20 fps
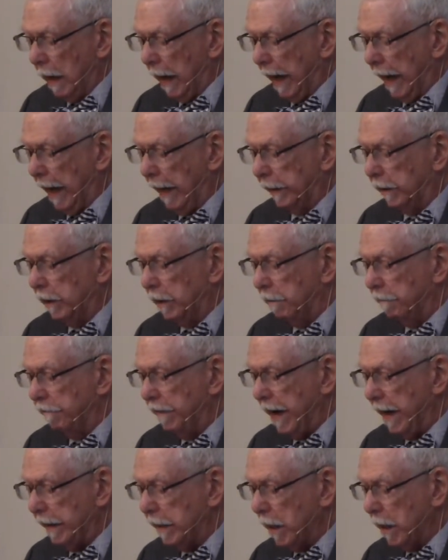and
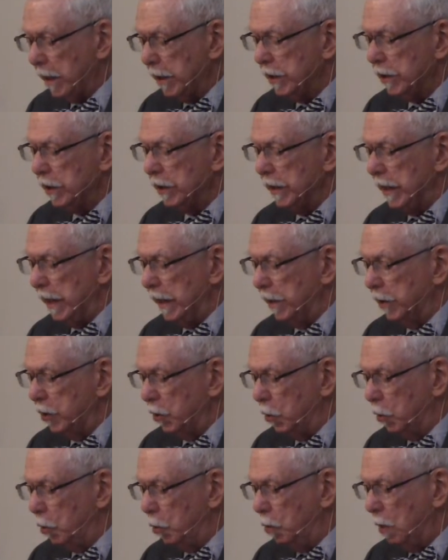conveyed us
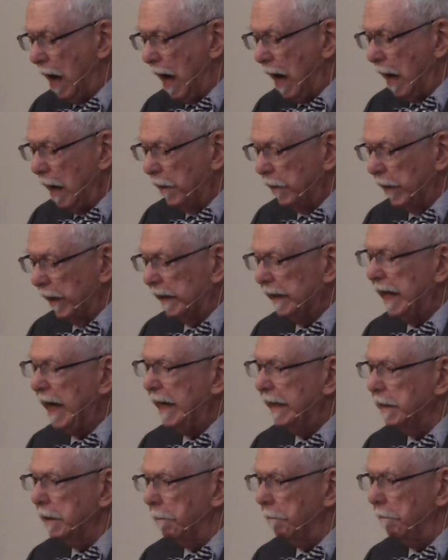into the
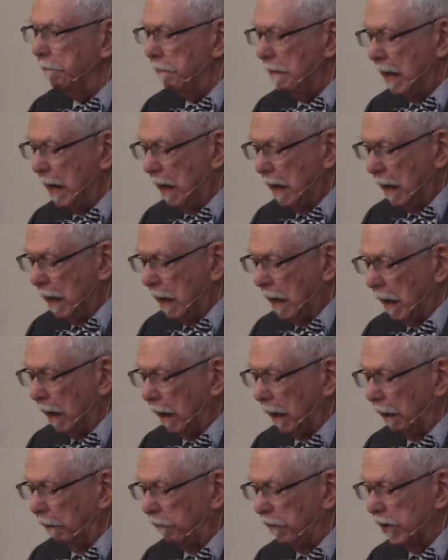kingdom
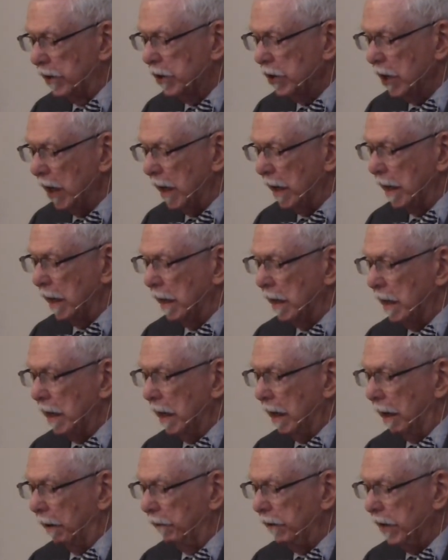of the son
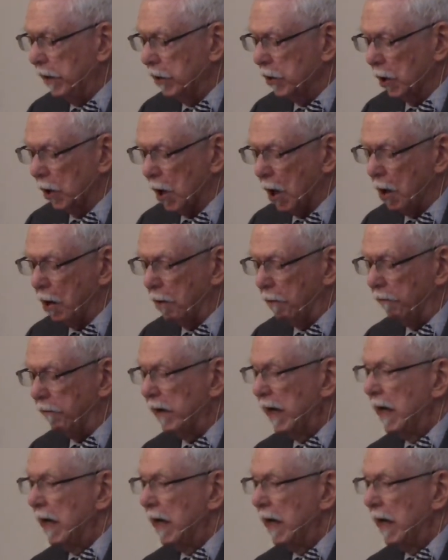of his love."